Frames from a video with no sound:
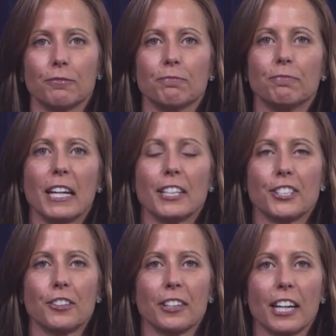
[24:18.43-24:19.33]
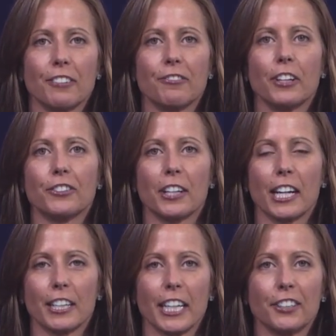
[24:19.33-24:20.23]
made it so that I felt that I
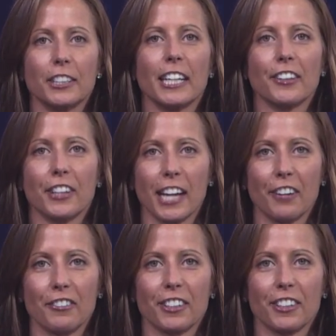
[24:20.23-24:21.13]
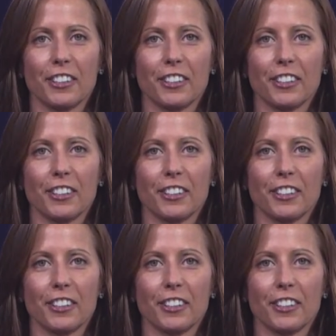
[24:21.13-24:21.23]
could handle anything after that.